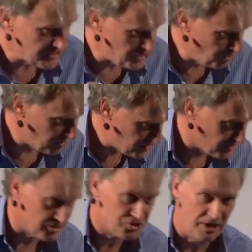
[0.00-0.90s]
the new ones
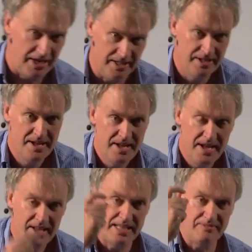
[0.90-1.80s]
under trial,
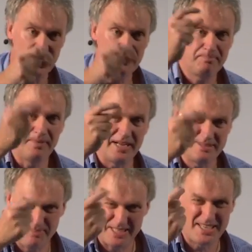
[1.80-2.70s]
they've got
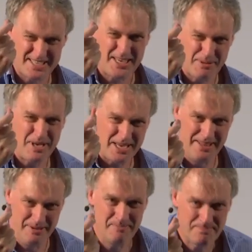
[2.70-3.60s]
like bits of TB
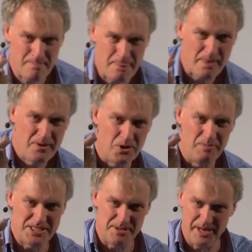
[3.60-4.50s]
in them, or
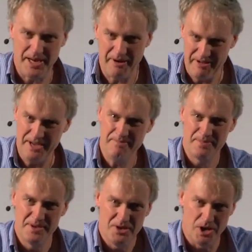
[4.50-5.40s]
bits of malaria,
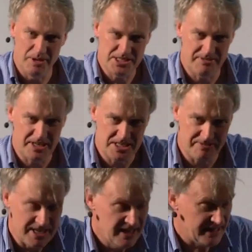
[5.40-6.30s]
or bits of
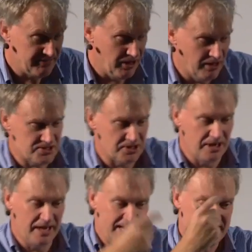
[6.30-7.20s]
HIV. They've also
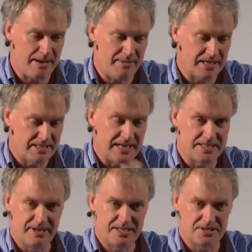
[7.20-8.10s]
got a chemical that
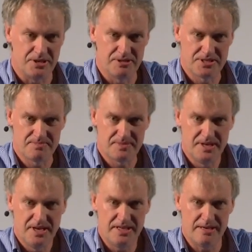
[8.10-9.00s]
activates TOLs.
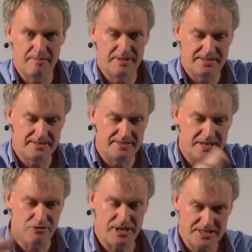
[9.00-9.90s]
Now remember that the
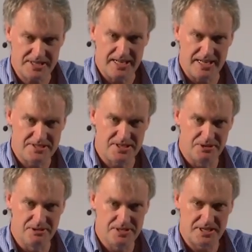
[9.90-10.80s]
dendritic cell has
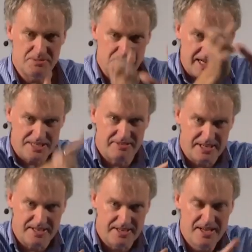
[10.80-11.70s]
TOLs and it's being
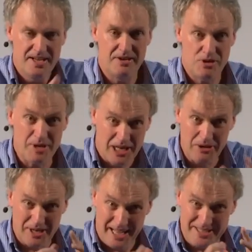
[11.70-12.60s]
activated. If you
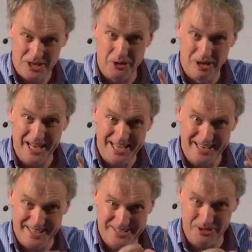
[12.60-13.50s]
include a TOL
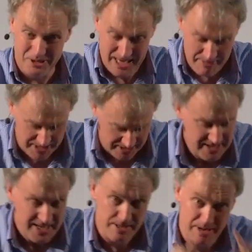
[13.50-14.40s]
ligand, a TOL chemical,
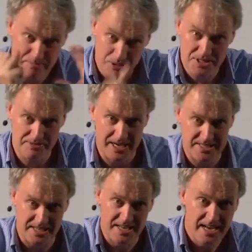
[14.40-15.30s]
you might boost the
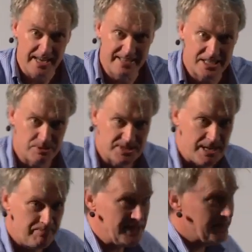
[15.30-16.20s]
vaccine, and that's what's
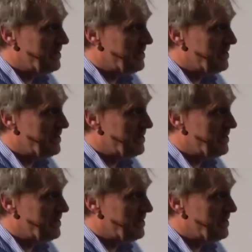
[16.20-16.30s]
happening